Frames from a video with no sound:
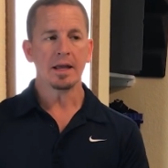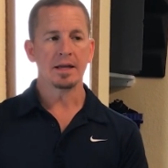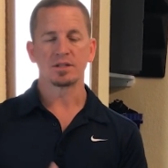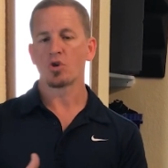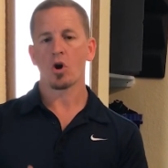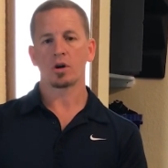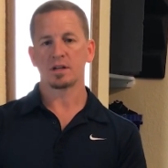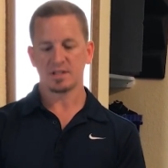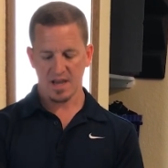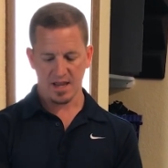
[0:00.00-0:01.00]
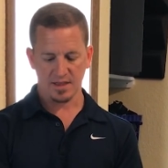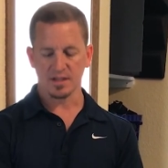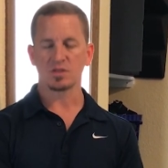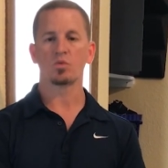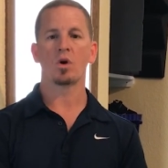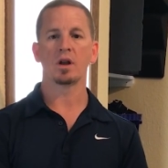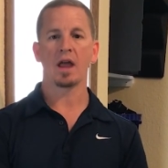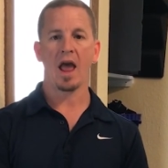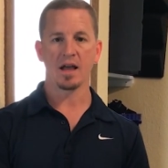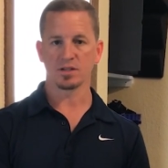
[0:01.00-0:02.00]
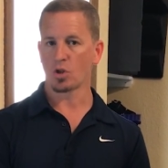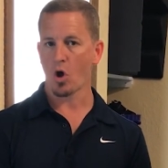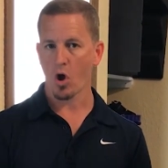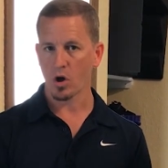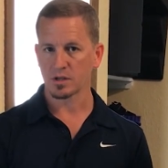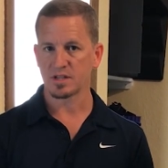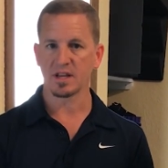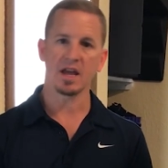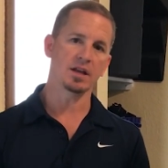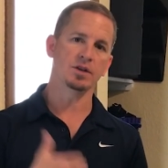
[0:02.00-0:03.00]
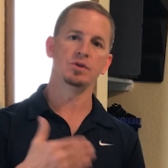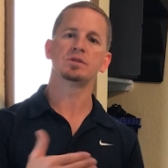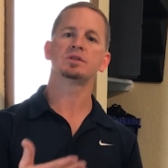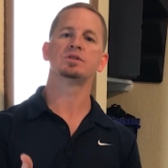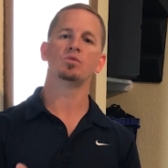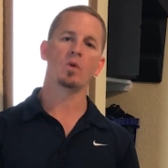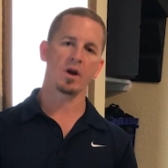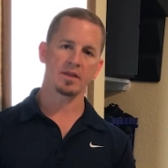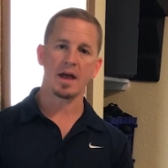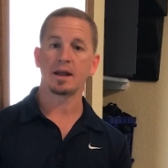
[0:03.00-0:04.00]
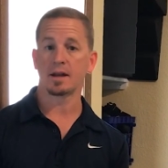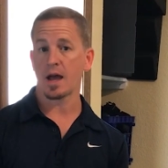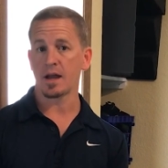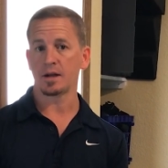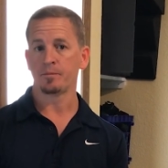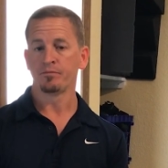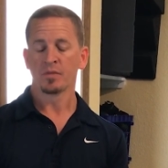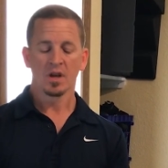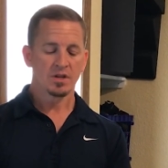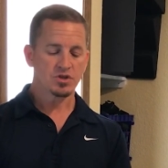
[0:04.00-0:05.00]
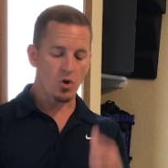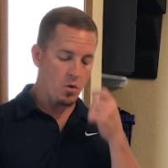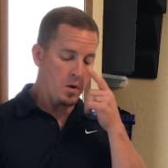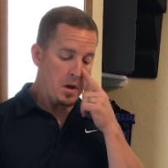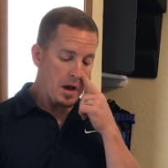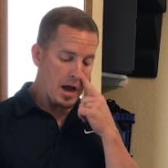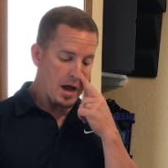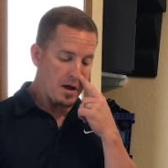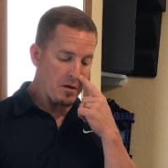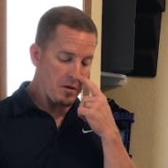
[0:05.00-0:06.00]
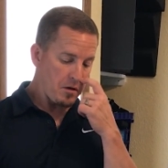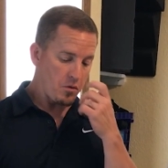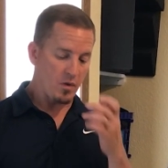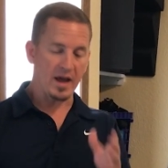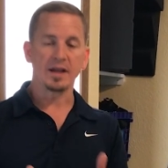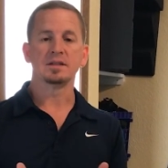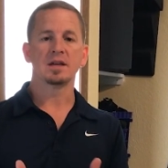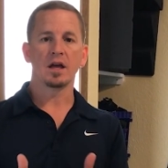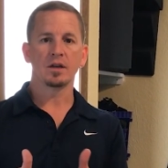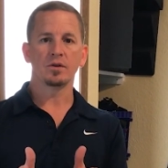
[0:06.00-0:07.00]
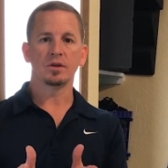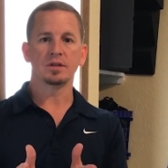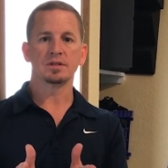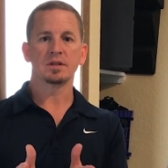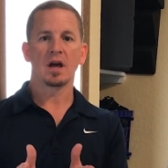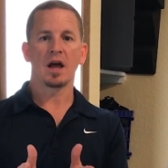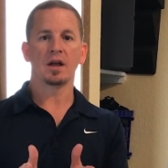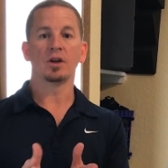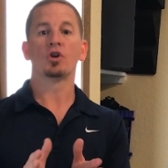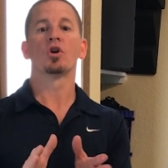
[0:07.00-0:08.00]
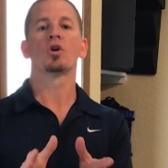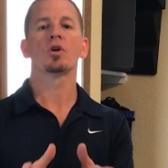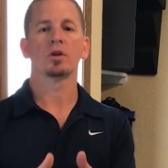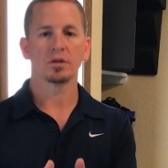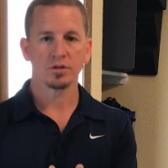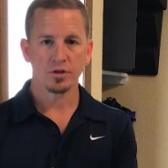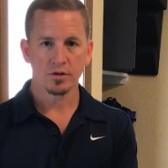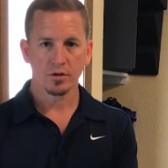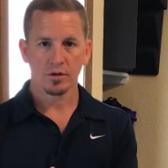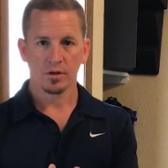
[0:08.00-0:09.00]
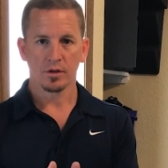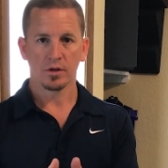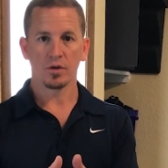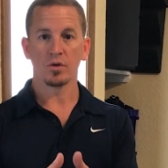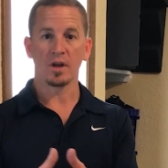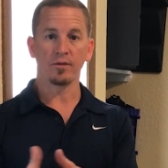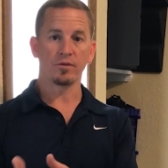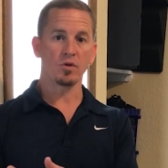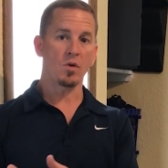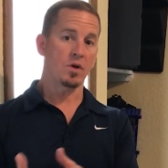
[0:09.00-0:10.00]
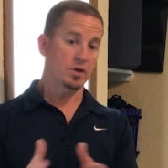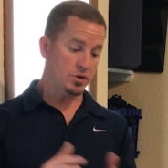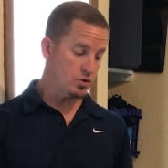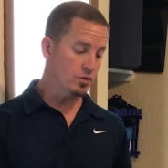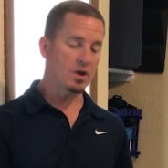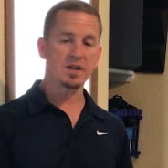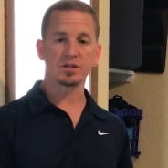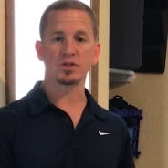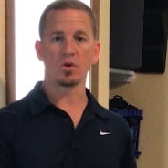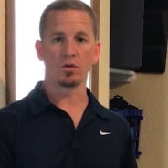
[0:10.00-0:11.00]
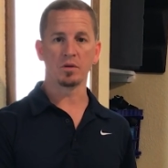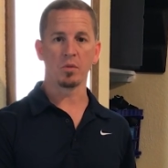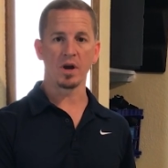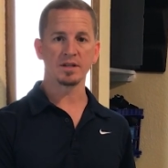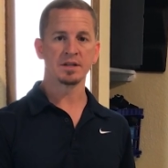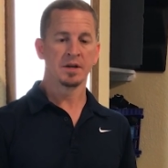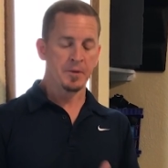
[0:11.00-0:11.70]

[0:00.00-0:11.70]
it's not going to take this one as long to get used to wearing that at night. So what I can tell you is I encourage you, if you utilize a Scolibrace,